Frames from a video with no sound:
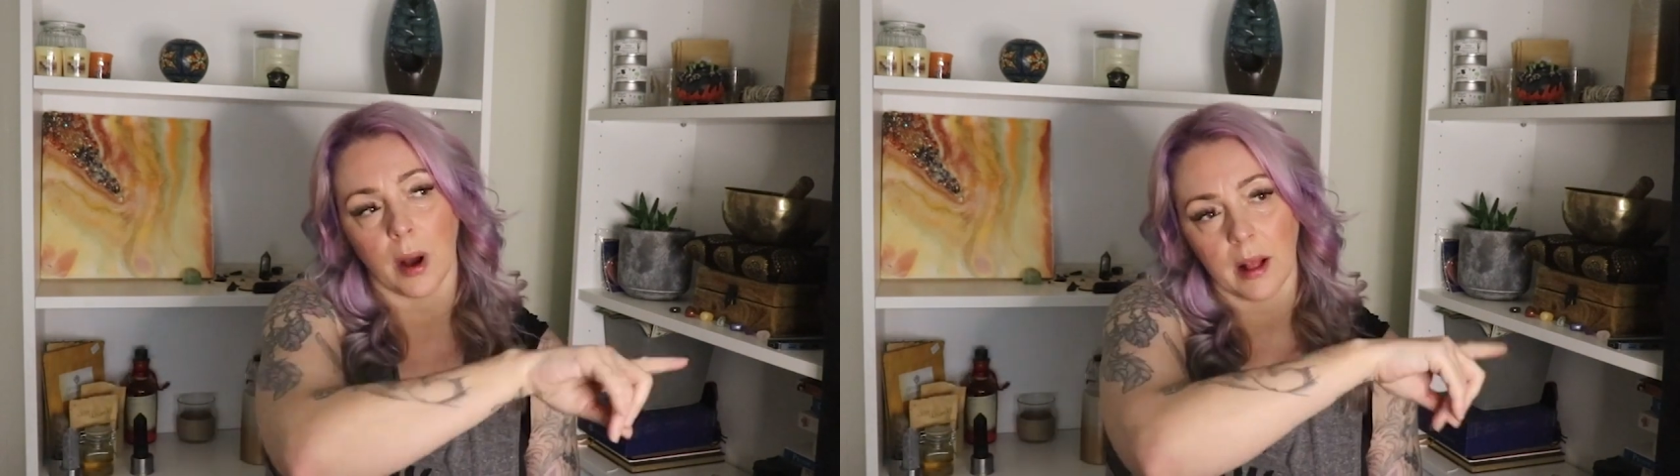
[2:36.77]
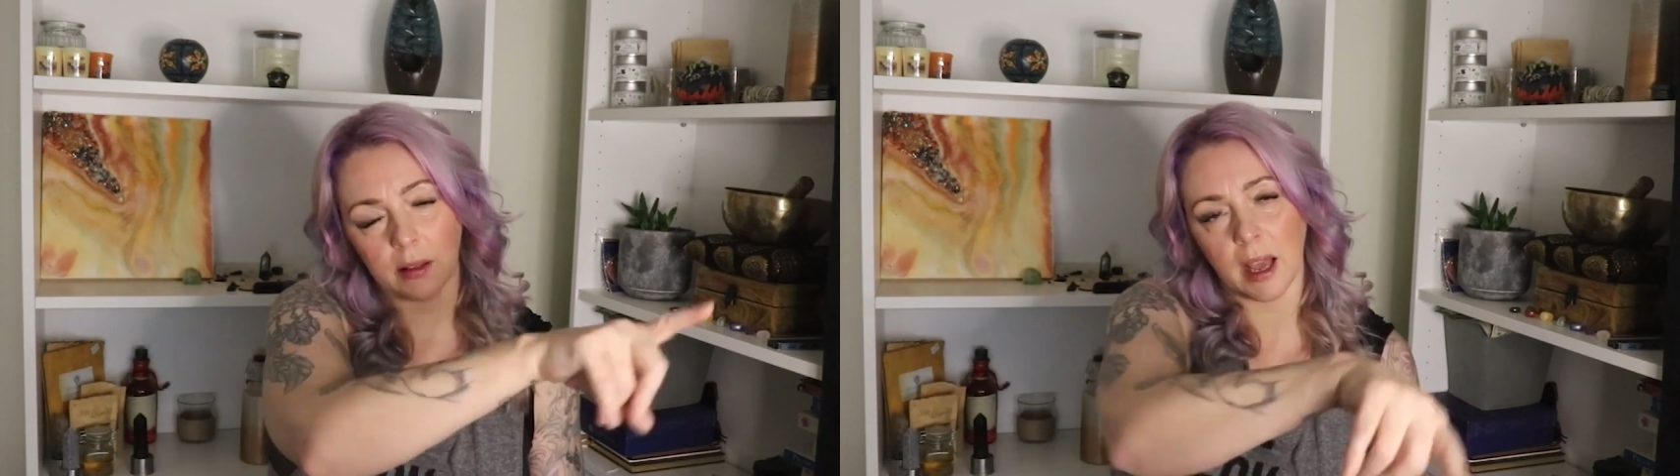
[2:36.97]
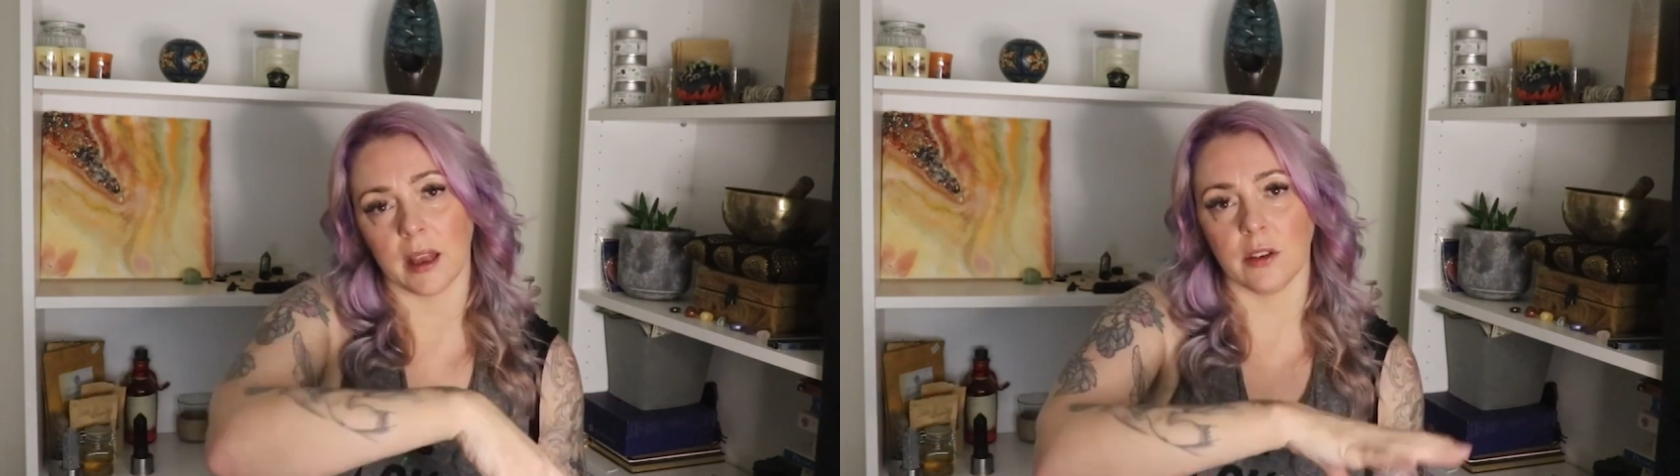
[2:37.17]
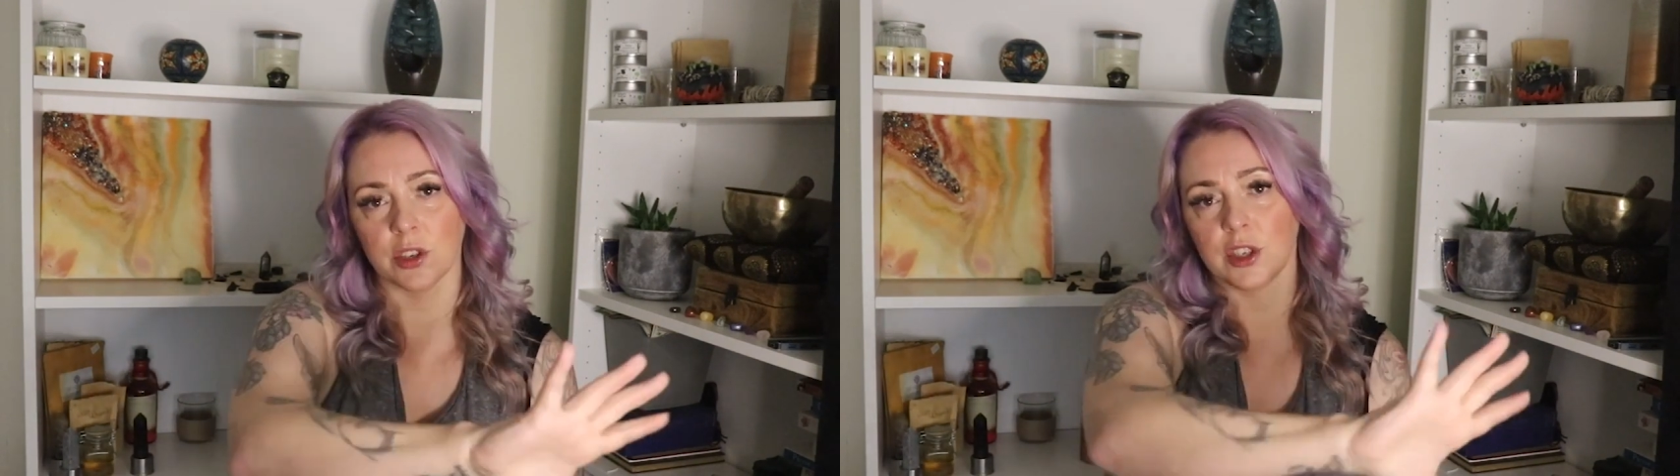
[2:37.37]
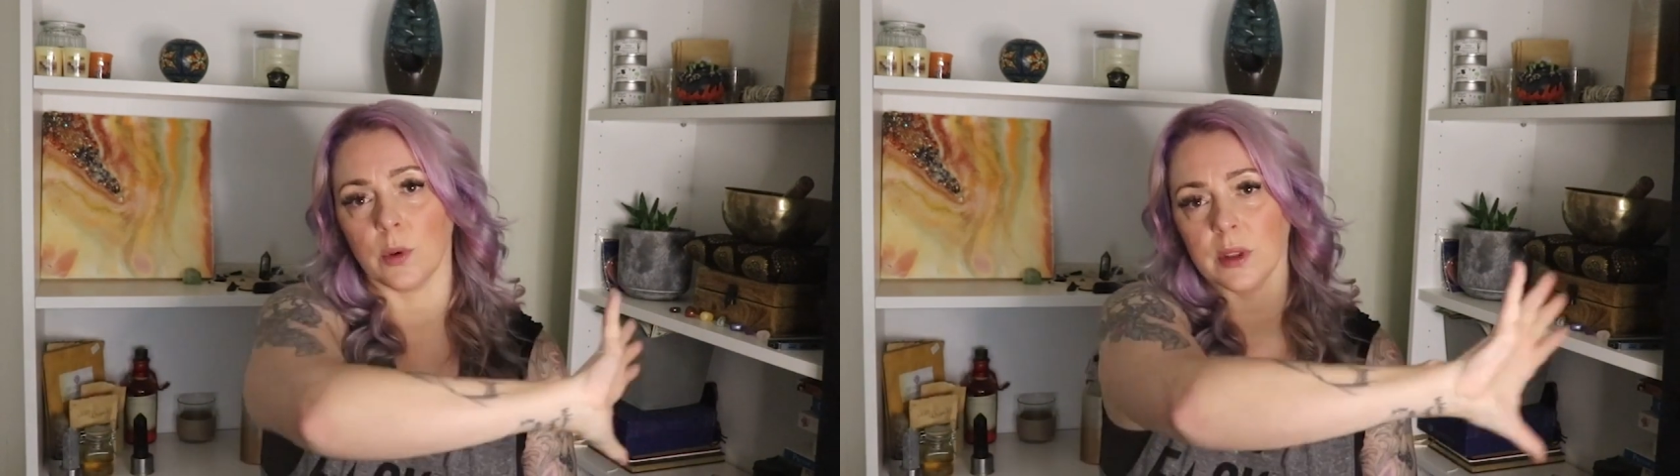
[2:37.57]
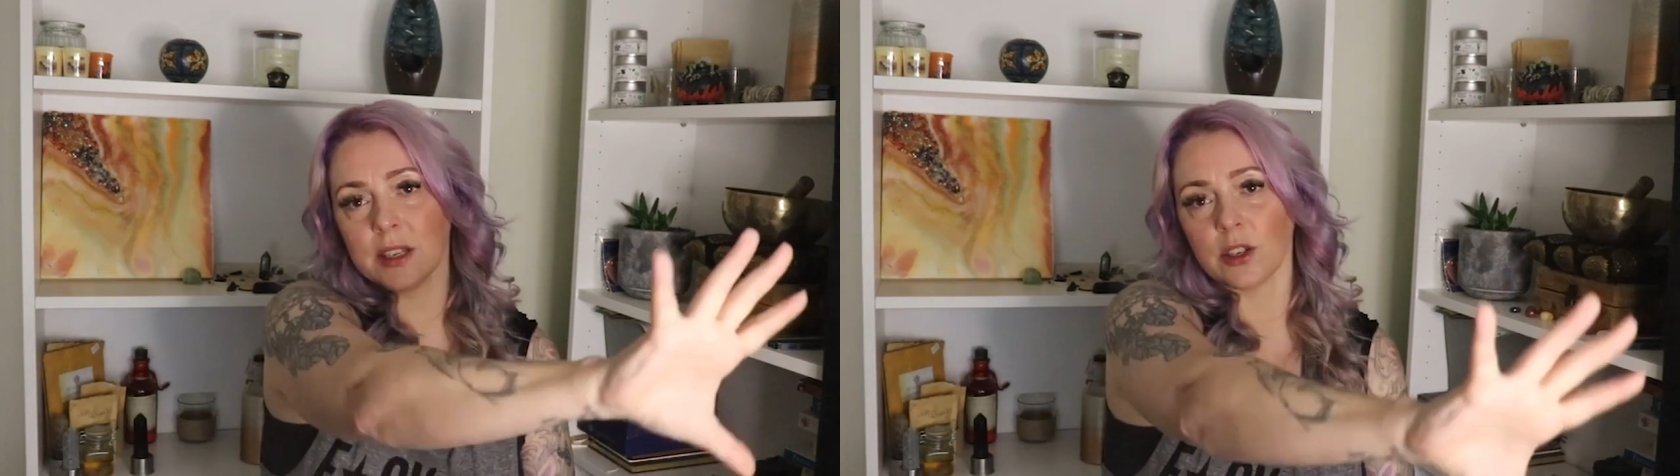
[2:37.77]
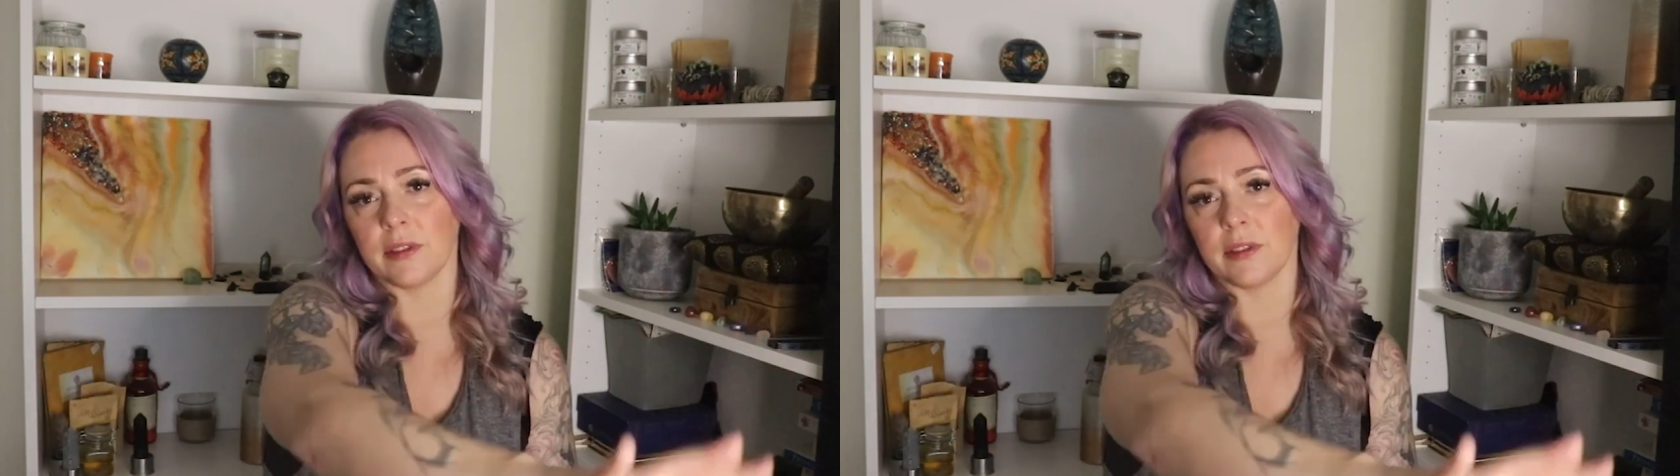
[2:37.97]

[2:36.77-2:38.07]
But I'll kind of just do all this